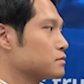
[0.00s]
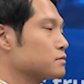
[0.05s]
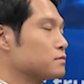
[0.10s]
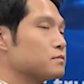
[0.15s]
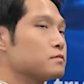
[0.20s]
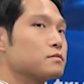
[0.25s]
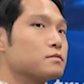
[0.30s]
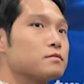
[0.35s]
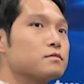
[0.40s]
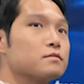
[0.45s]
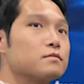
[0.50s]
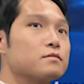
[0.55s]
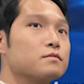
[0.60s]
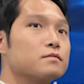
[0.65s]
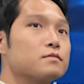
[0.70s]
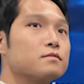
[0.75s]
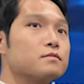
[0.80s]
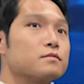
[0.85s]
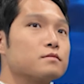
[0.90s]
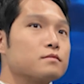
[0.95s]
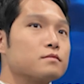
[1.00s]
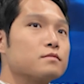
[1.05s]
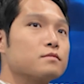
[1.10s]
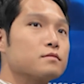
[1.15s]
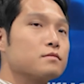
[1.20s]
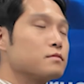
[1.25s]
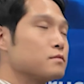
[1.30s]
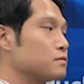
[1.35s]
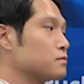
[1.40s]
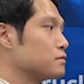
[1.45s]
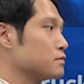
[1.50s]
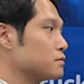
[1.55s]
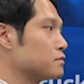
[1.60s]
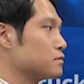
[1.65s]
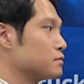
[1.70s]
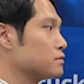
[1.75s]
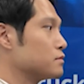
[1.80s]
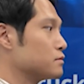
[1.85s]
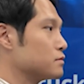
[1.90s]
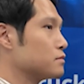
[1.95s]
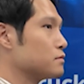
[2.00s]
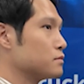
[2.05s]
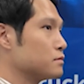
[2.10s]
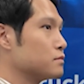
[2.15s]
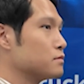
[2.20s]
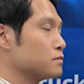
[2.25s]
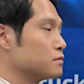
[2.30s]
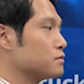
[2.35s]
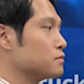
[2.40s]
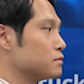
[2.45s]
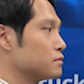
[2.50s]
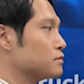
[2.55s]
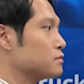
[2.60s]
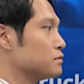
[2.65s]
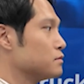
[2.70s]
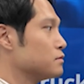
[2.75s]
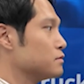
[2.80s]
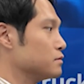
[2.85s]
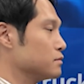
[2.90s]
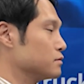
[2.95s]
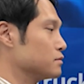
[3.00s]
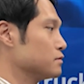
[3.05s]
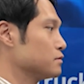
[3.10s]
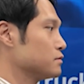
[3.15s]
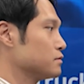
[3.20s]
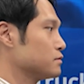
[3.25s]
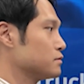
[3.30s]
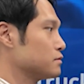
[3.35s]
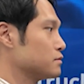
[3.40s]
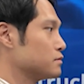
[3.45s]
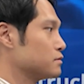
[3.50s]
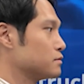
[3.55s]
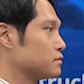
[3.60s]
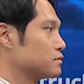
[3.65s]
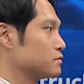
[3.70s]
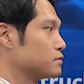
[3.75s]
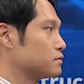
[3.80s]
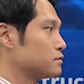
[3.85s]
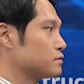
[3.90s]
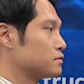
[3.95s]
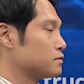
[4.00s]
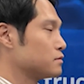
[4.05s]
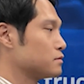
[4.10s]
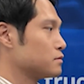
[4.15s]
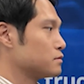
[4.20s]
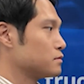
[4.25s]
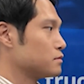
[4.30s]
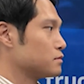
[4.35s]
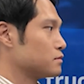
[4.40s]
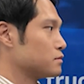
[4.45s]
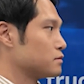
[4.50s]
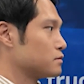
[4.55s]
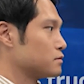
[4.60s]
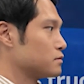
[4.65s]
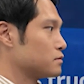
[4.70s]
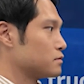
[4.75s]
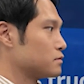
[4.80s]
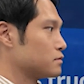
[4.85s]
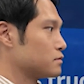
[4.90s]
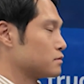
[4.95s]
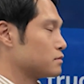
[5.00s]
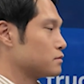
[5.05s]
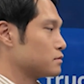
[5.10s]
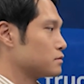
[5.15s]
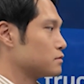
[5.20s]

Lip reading: (silent)